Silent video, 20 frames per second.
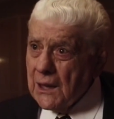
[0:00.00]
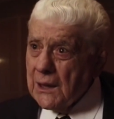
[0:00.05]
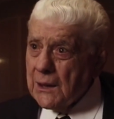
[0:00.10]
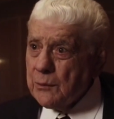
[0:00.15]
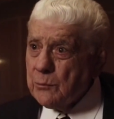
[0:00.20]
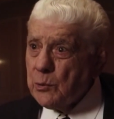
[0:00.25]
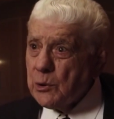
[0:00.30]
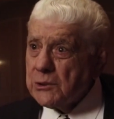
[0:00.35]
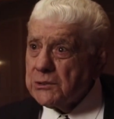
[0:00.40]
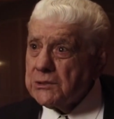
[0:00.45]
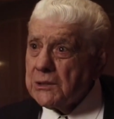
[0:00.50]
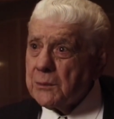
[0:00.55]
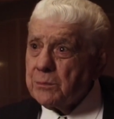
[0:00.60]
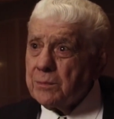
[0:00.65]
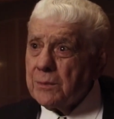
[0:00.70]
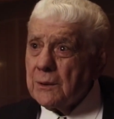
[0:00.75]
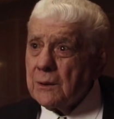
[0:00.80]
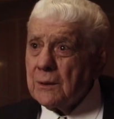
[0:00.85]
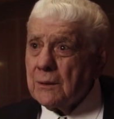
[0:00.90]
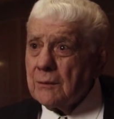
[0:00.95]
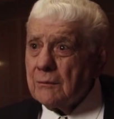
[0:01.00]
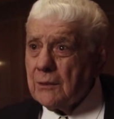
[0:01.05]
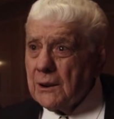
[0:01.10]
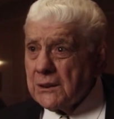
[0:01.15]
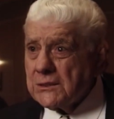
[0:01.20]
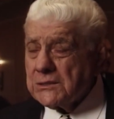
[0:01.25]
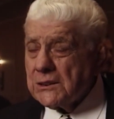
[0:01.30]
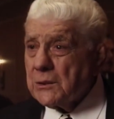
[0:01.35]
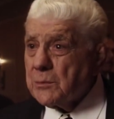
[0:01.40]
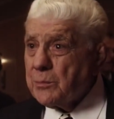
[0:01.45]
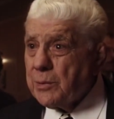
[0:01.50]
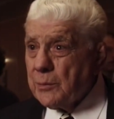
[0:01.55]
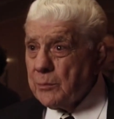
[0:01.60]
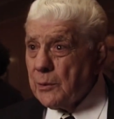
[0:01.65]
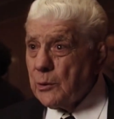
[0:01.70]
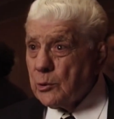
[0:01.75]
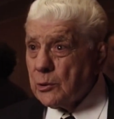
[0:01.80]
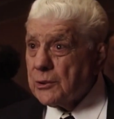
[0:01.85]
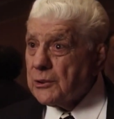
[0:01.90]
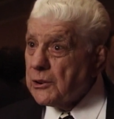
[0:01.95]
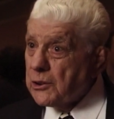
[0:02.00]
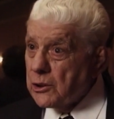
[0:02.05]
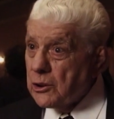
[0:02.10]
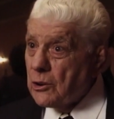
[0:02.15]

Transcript: time was the wrestling promoter in